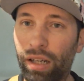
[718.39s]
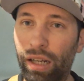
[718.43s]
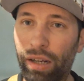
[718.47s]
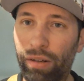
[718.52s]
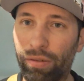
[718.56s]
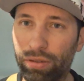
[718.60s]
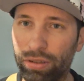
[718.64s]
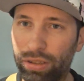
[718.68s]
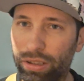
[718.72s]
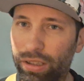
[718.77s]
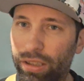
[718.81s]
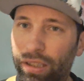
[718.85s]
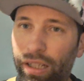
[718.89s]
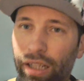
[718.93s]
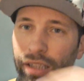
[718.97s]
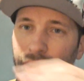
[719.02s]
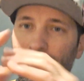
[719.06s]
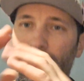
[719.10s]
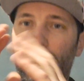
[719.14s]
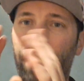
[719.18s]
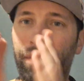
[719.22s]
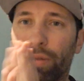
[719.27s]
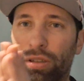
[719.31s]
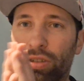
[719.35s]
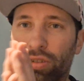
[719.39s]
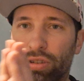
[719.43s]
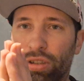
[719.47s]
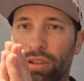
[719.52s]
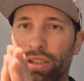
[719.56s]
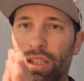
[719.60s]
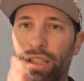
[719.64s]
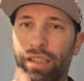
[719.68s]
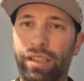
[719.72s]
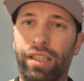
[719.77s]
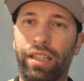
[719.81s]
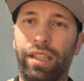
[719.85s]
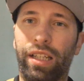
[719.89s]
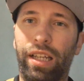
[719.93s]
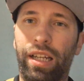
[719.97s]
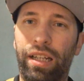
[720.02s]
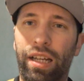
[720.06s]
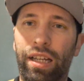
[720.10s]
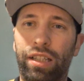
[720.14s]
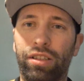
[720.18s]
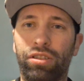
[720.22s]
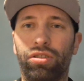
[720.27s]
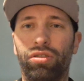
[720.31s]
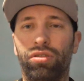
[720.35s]
And we'll see you next time. Good luck again,
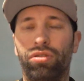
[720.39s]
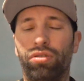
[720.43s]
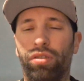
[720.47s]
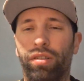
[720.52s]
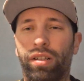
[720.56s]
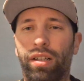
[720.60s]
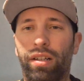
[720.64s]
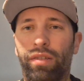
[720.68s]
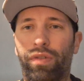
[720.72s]
as usual,